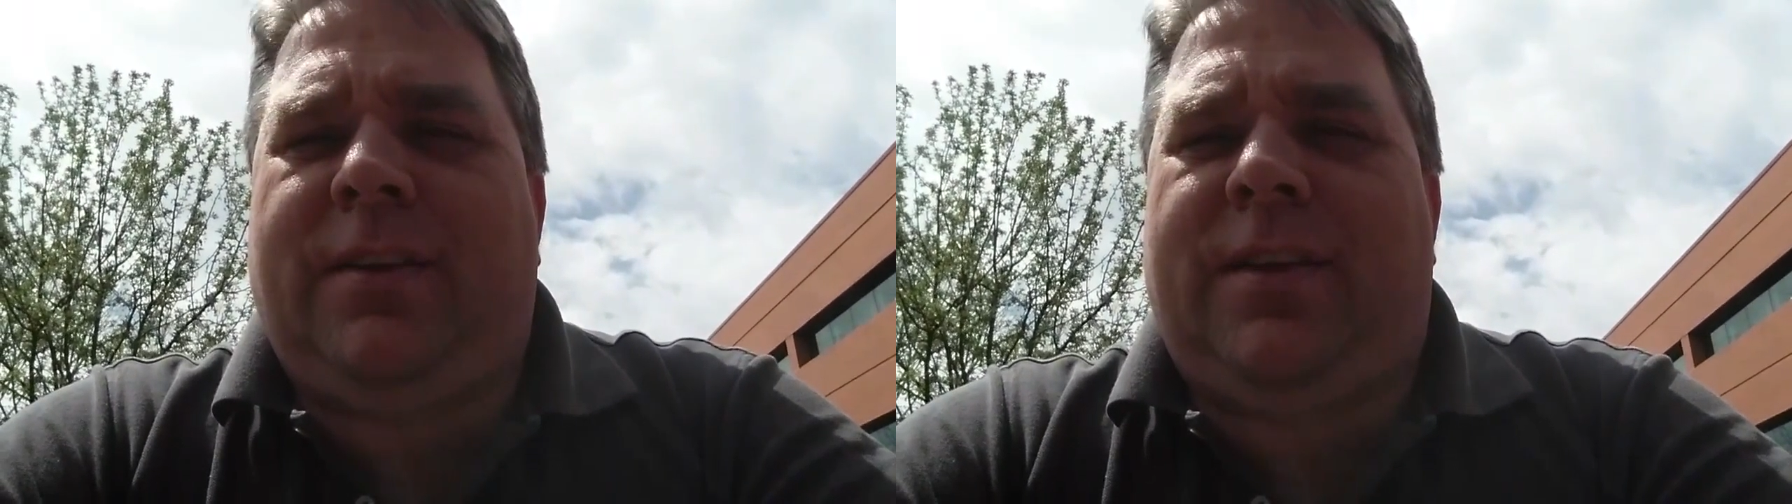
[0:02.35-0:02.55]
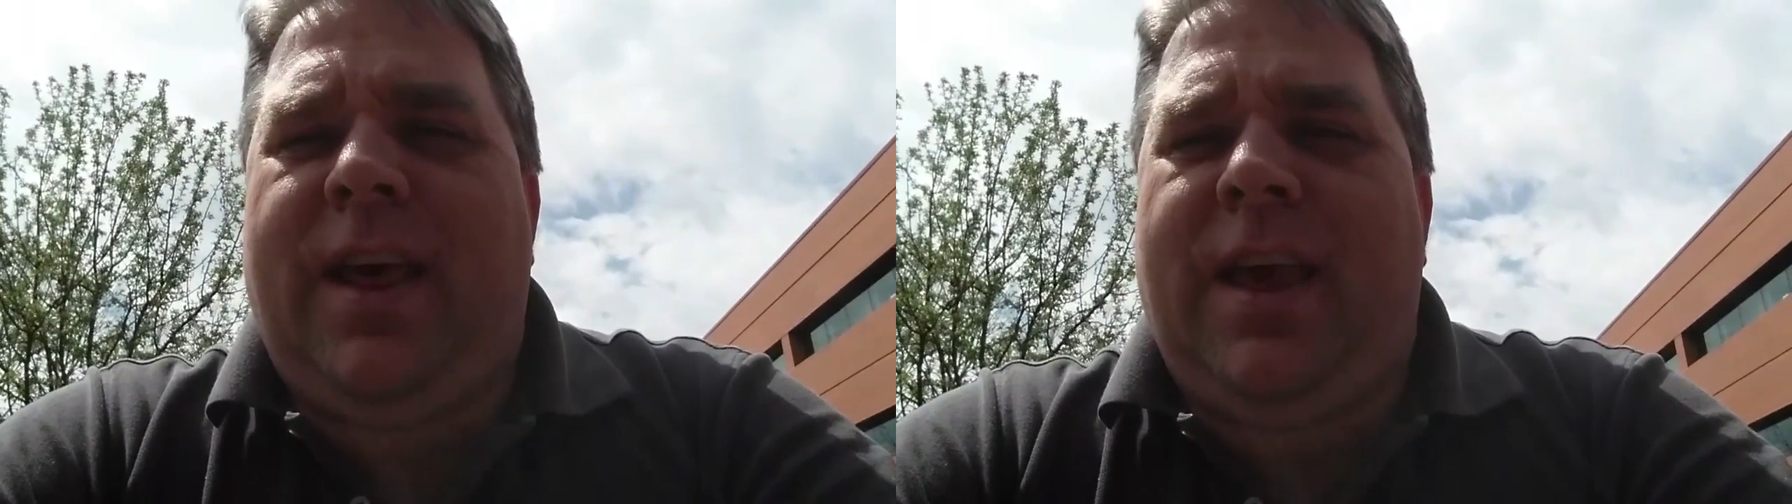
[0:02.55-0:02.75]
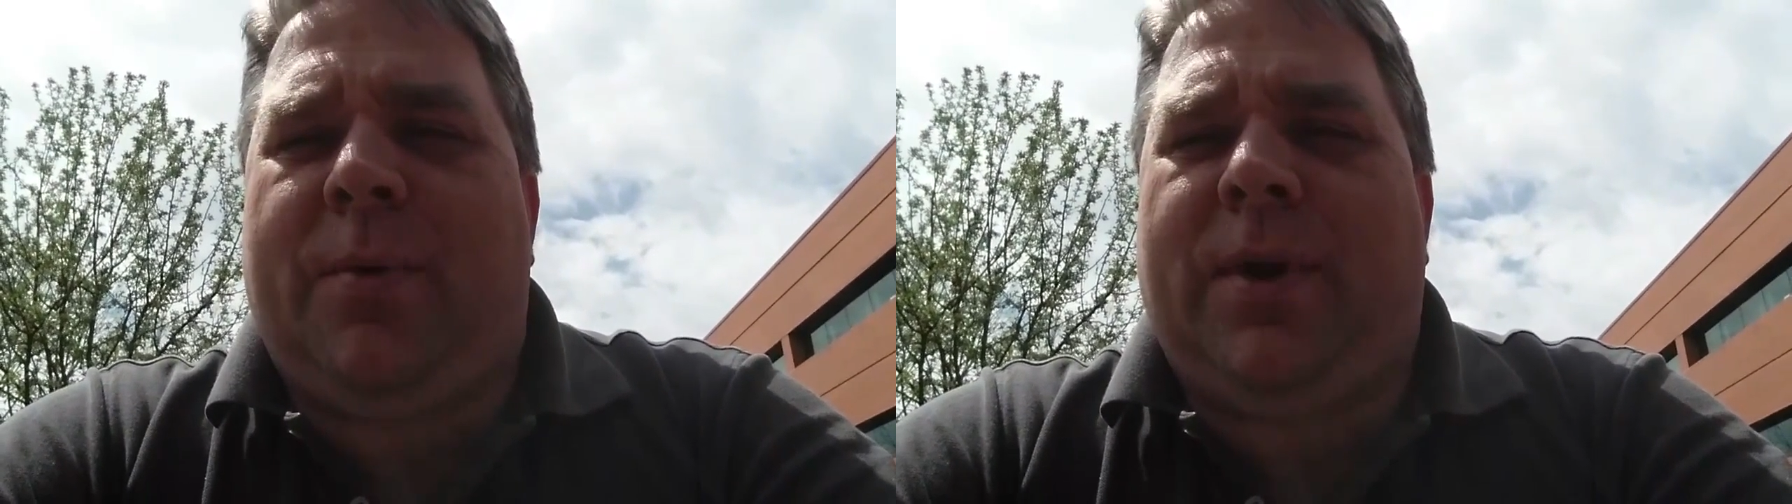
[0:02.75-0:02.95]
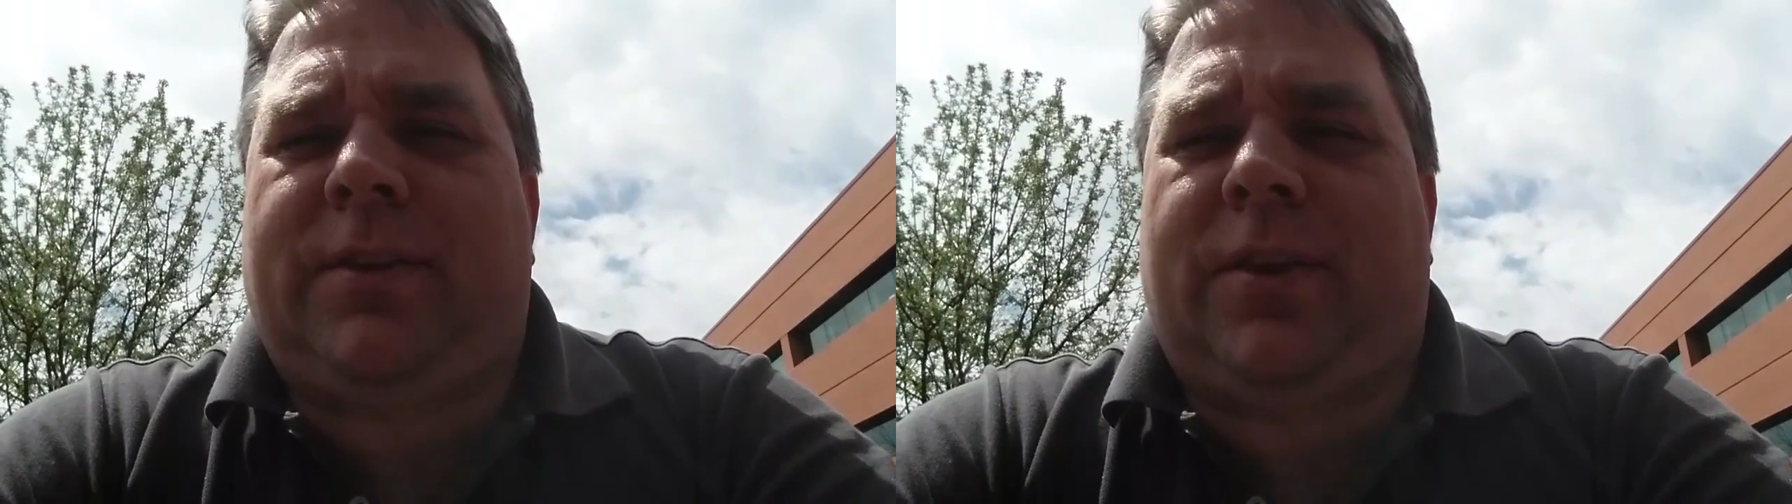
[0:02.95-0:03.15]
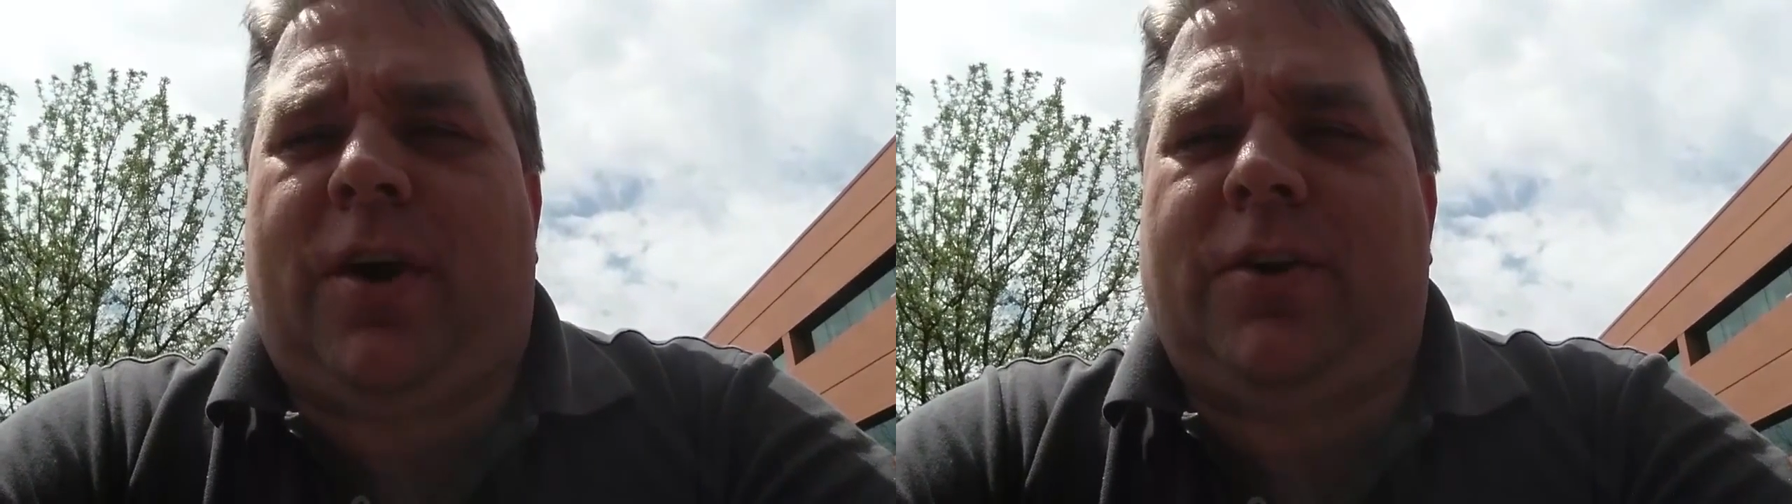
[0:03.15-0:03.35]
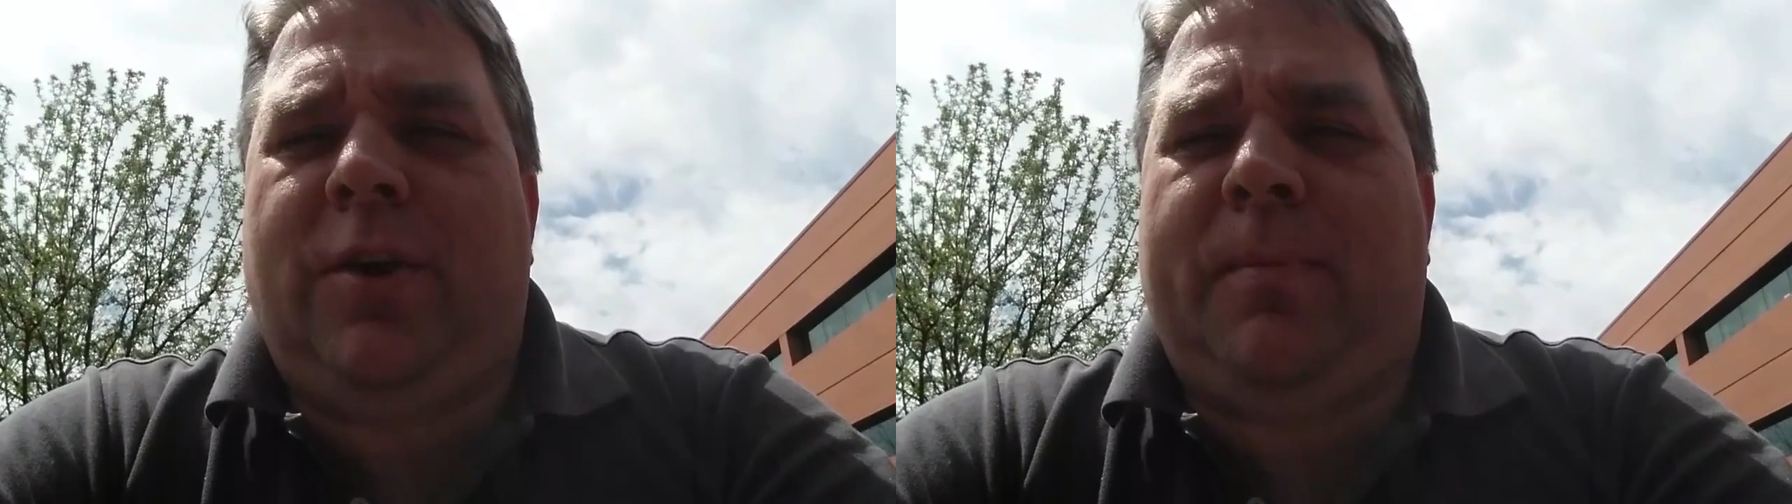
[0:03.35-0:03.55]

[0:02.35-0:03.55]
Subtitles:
and today I would like to talk to you